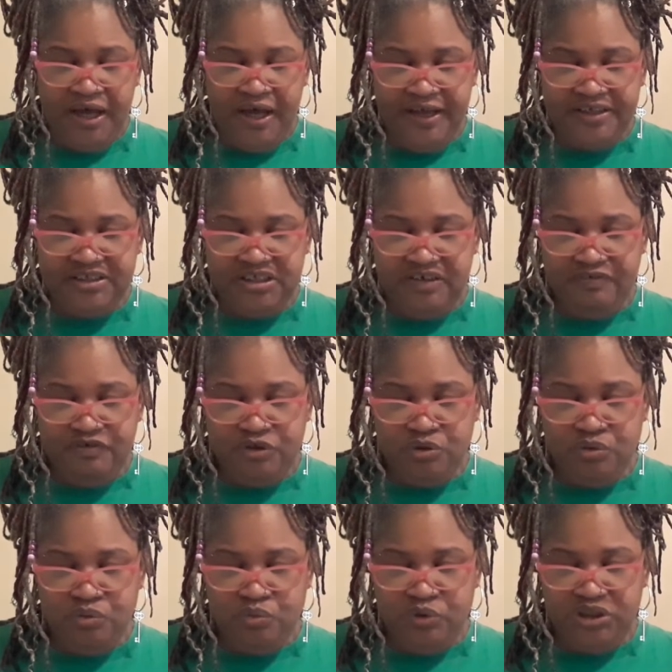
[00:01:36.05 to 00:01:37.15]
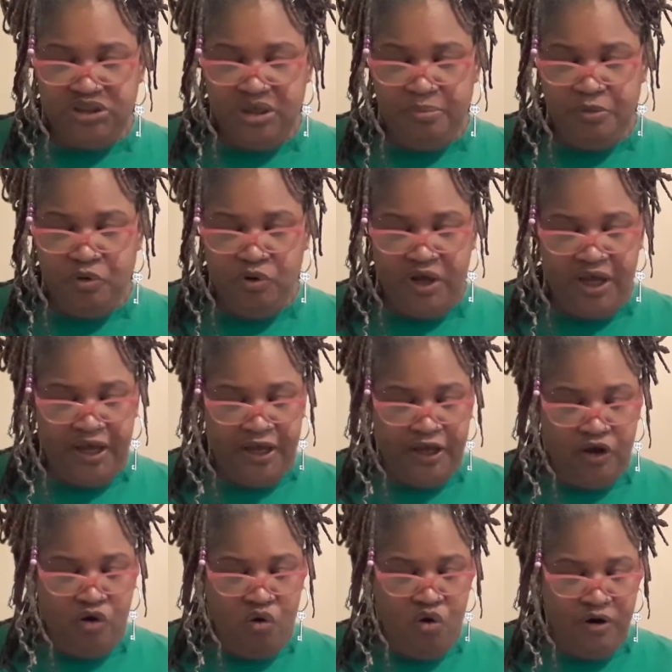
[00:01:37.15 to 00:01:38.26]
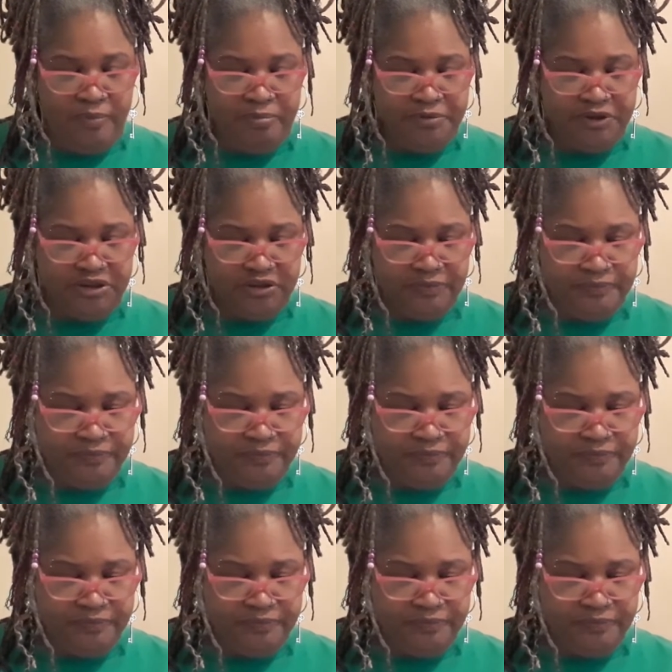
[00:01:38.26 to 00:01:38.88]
as if to resemble a corpse